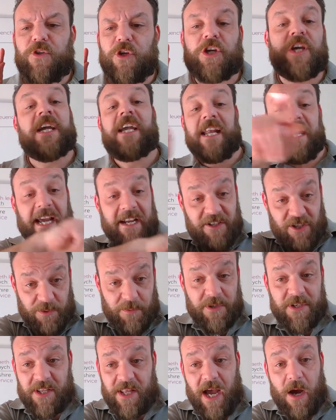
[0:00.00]
you can connect
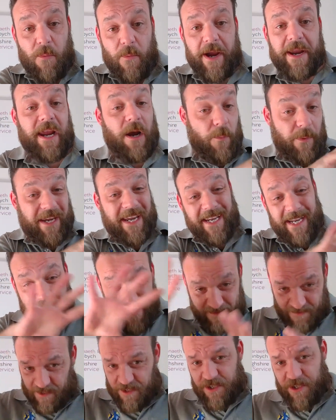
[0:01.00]
to us that way, and we can
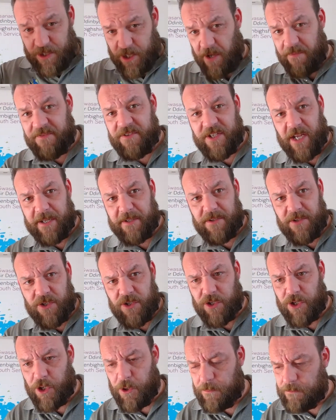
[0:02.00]
get this stuff sent
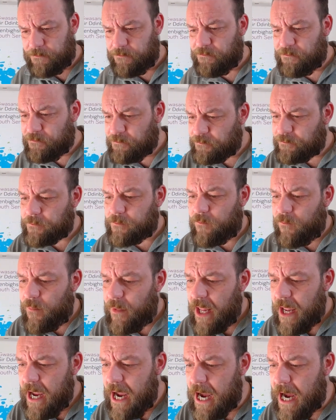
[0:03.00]
to you.
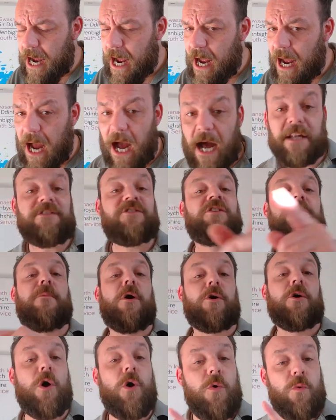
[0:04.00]
And
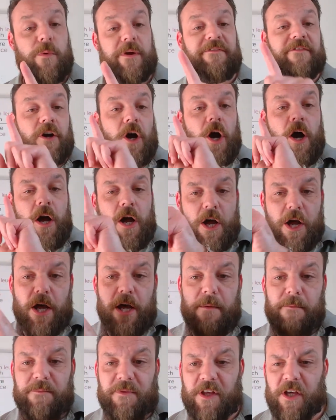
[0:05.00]
tomorrow we've got
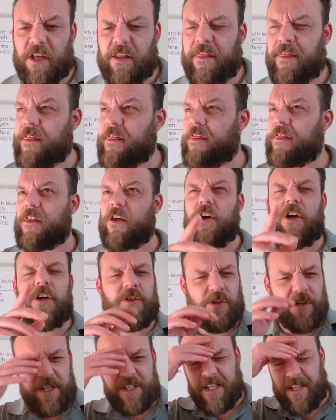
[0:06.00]
the third
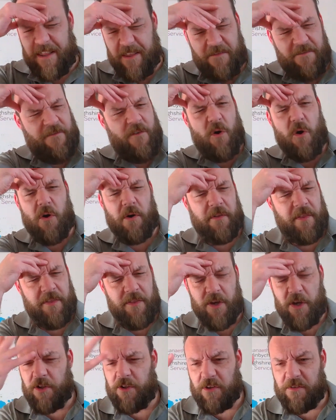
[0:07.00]

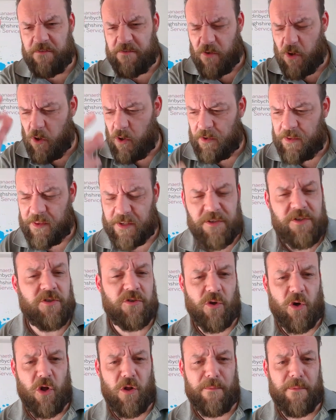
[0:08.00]
or fourth
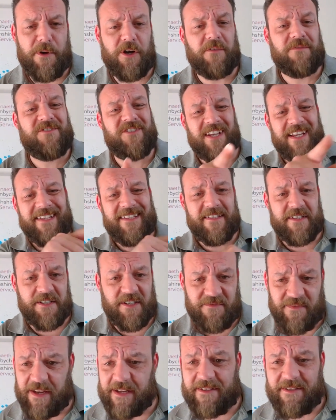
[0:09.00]
installment of
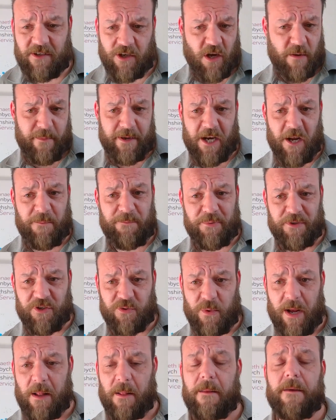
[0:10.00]
Tids Vids coming up as
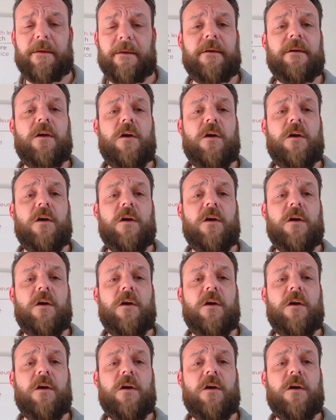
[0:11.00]
well.